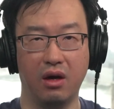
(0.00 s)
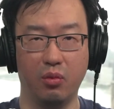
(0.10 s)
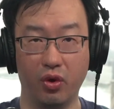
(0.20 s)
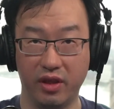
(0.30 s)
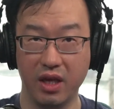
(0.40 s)

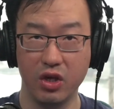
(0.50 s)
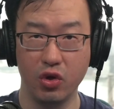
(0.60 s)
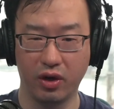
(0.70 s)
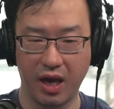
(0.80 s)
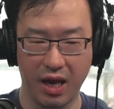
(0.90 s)
within your
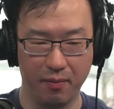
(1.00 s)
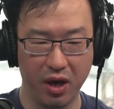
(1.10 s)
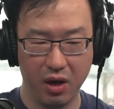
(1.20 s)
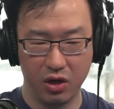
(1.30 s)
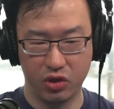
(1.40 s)
game.
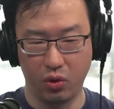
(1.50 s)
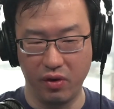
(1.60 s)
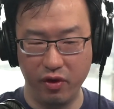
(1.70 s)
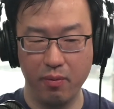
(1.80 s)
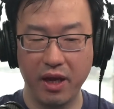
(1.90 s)
So if
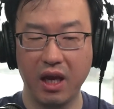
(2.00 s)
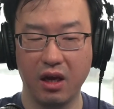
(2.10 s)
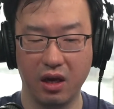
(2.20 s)
you're making